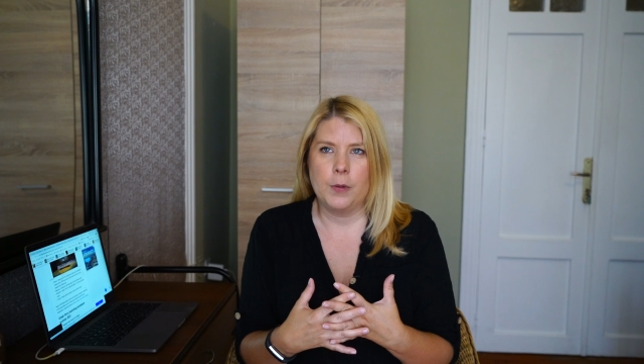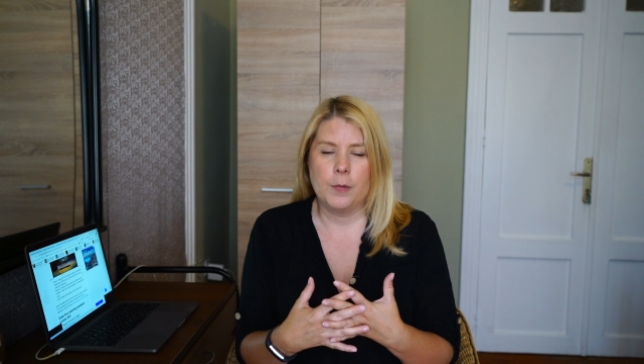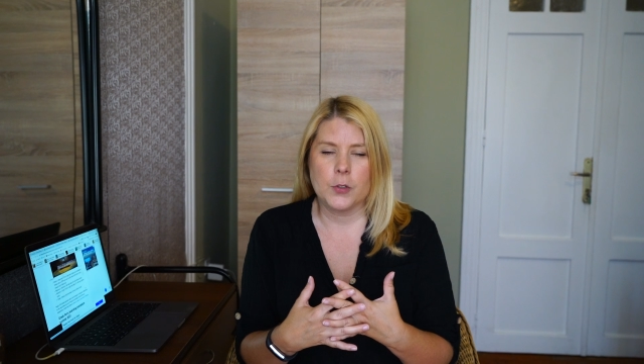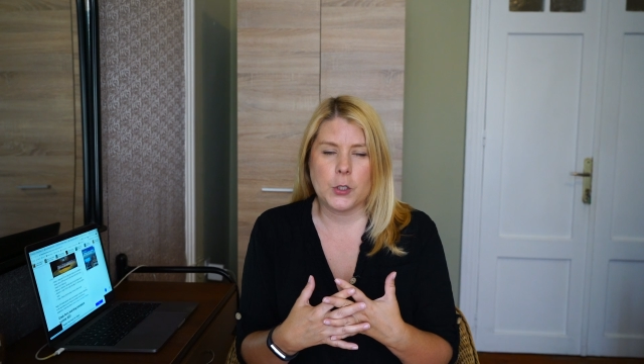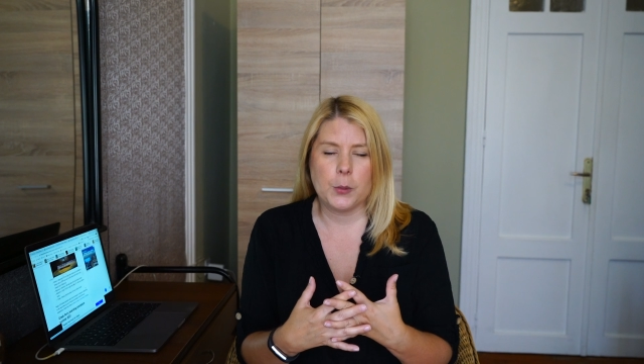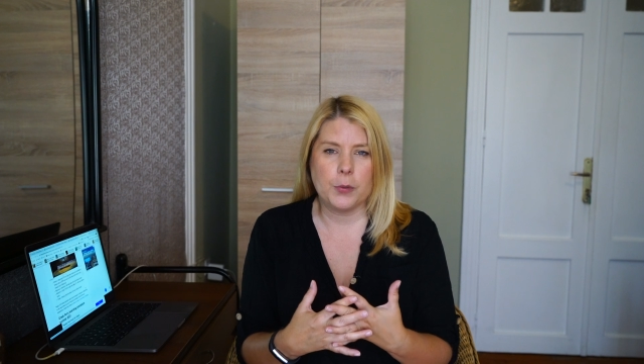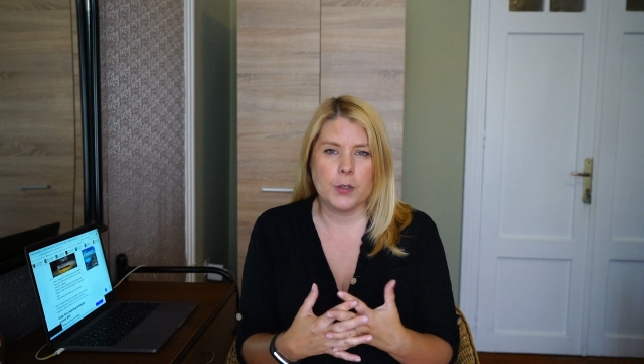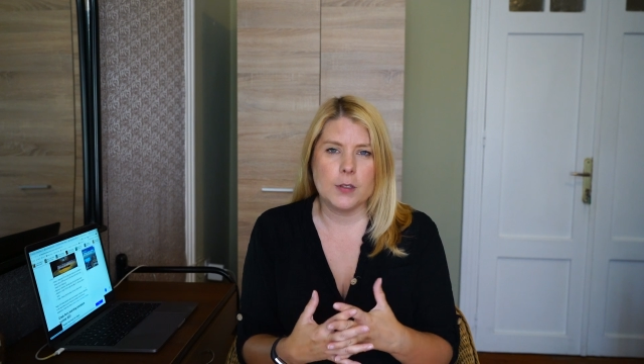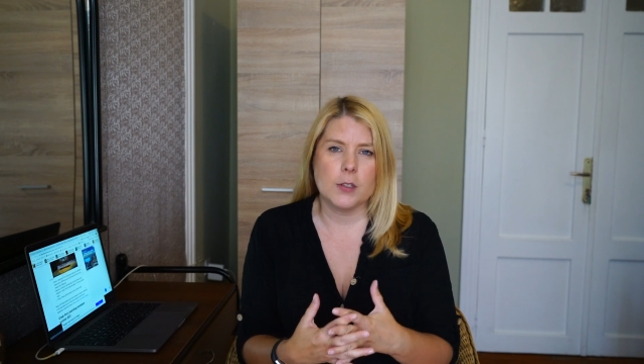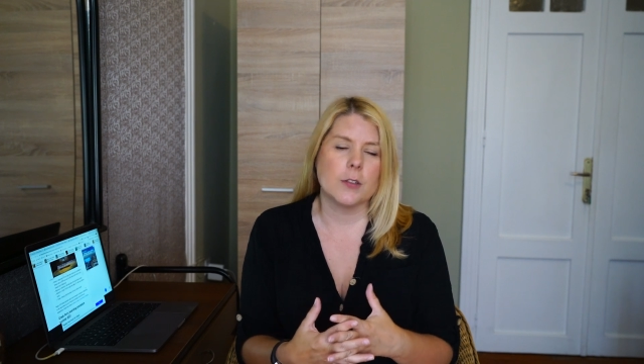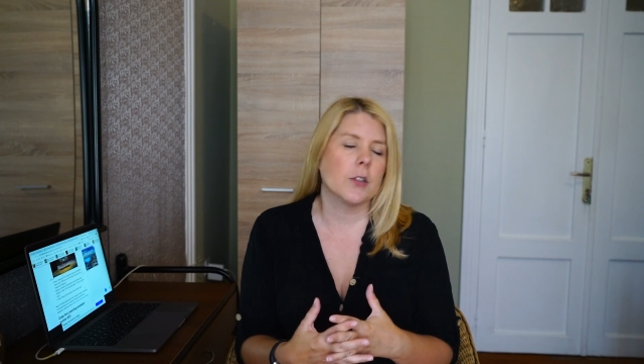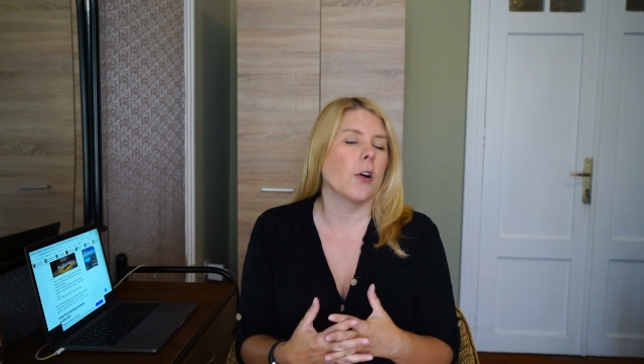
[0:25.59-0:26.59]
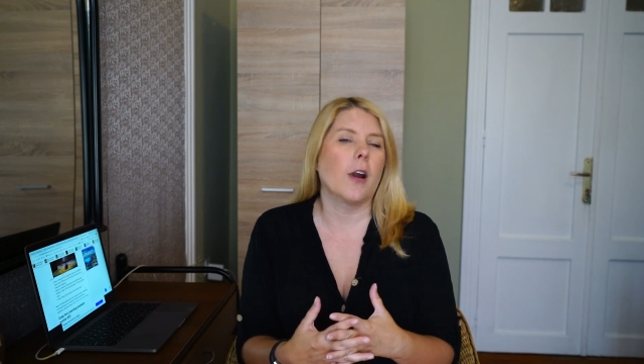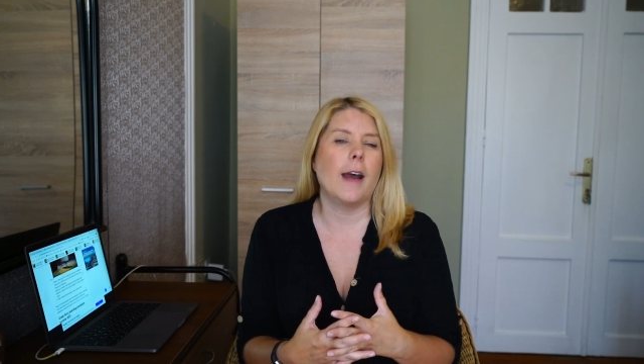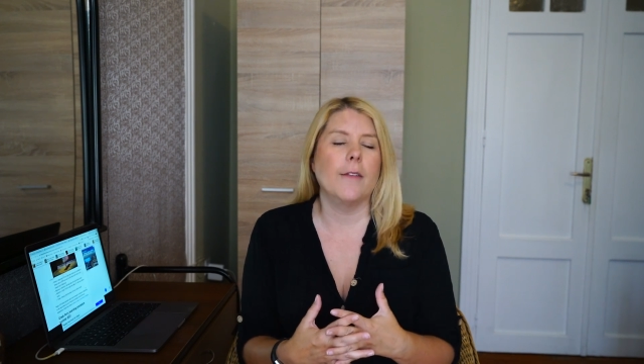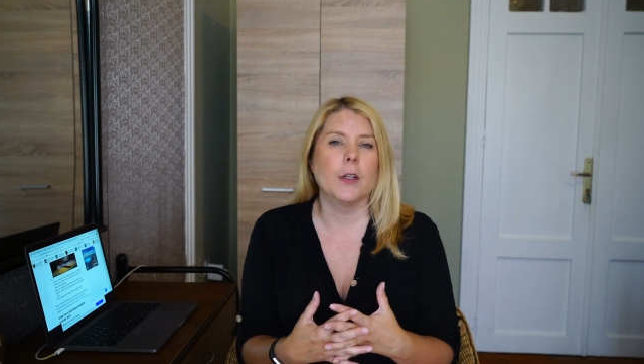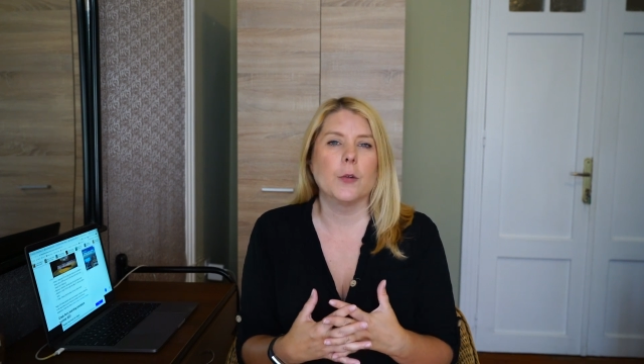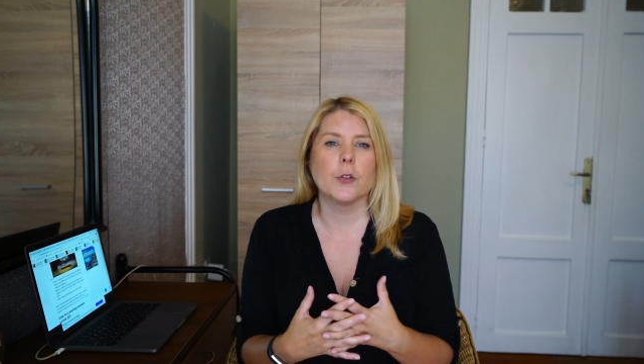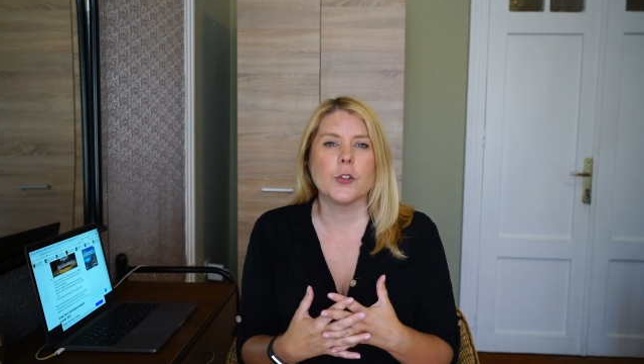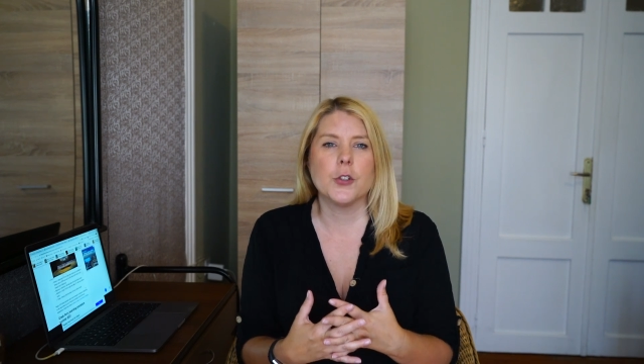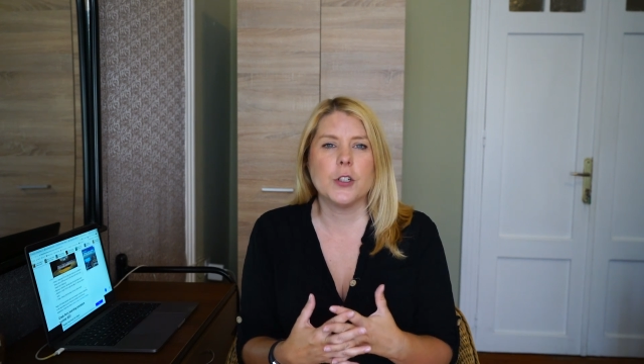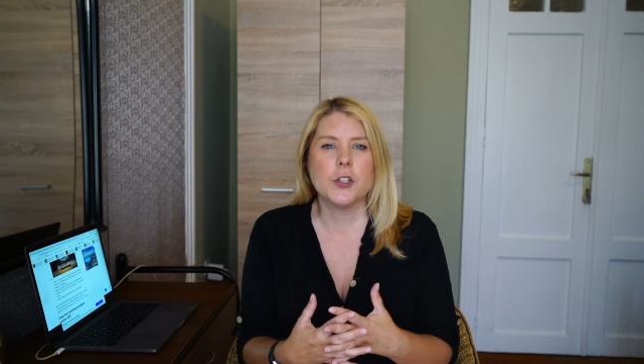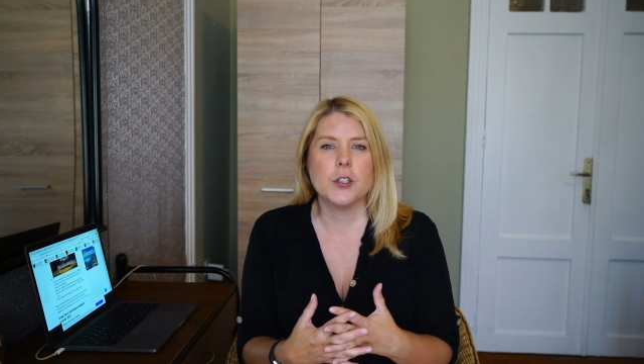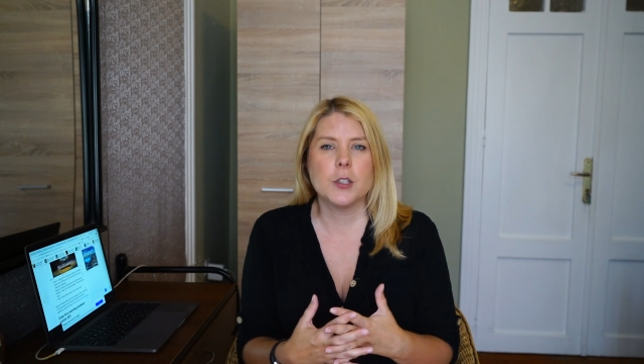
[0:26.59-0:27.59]
certain places are having
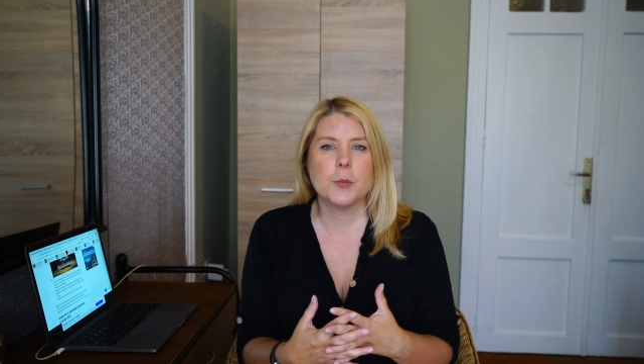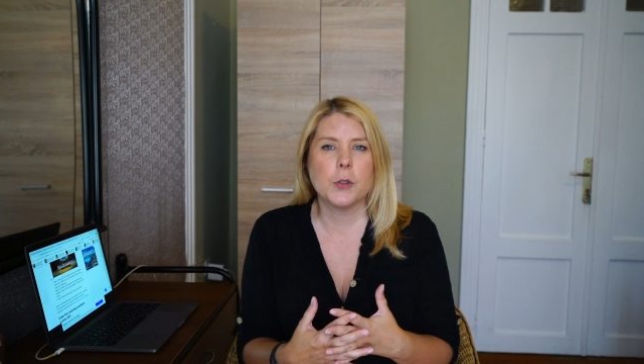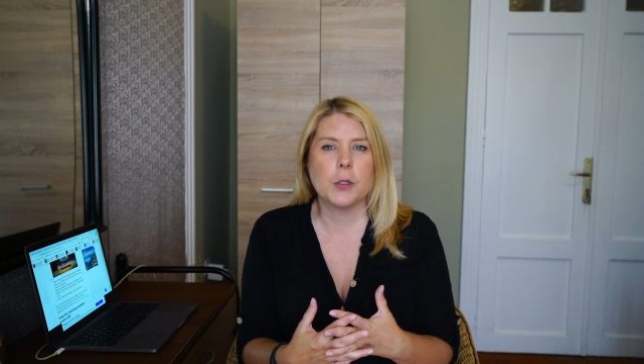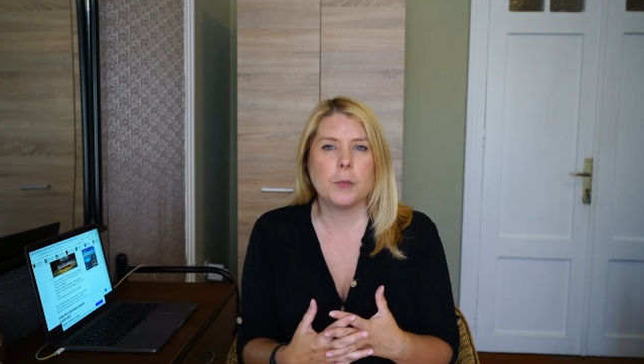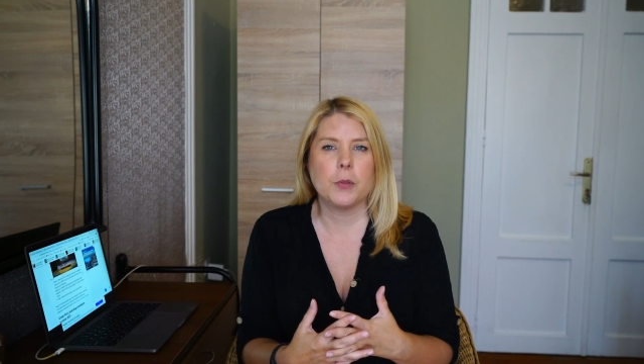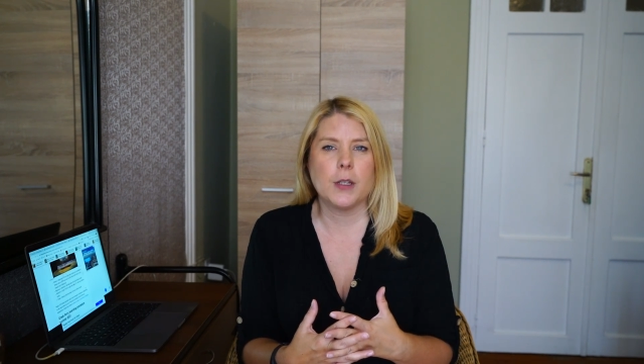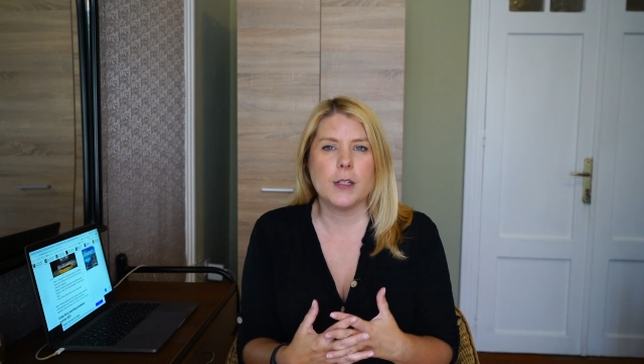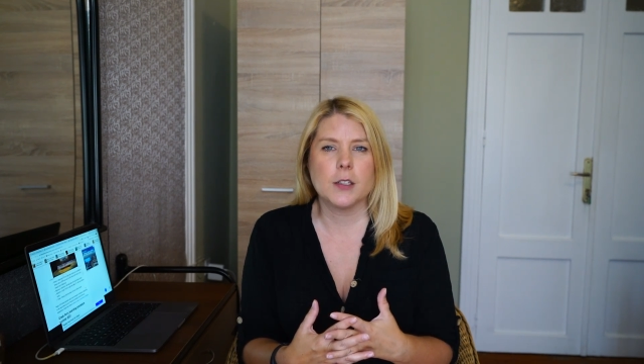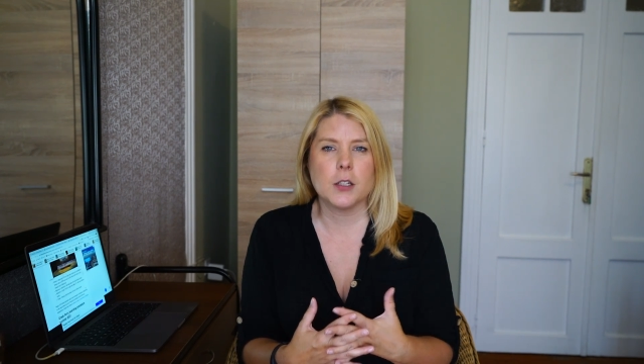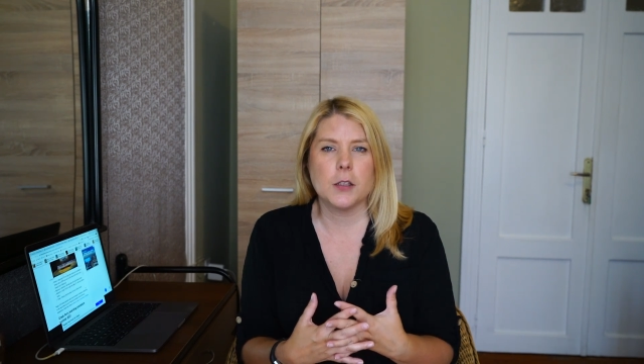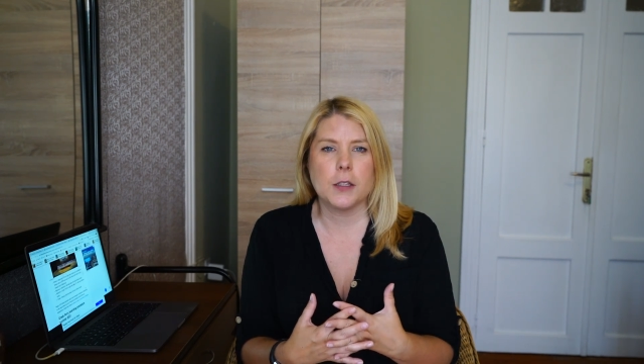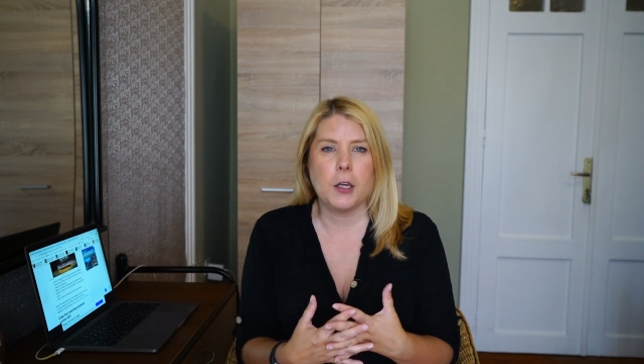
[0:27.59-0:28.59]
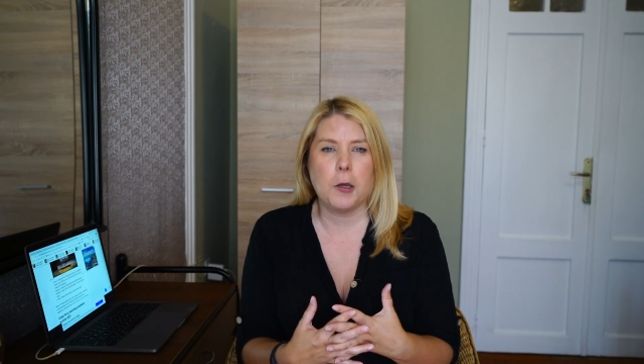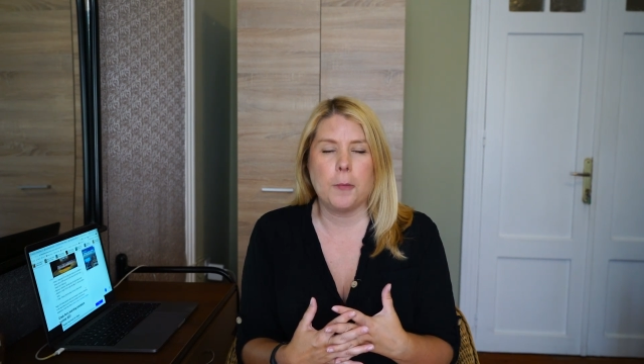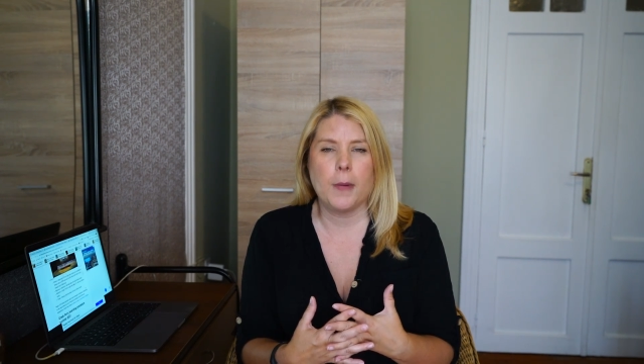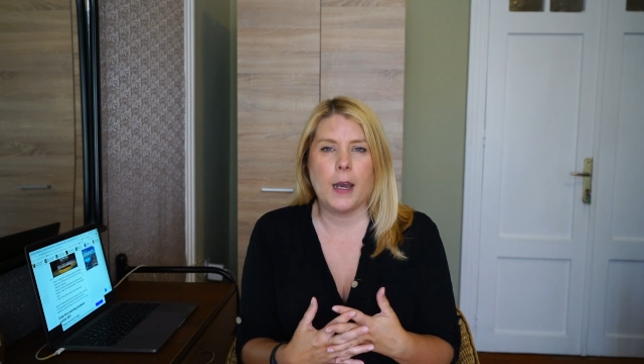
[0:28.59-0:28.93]
restrictions put in place on them.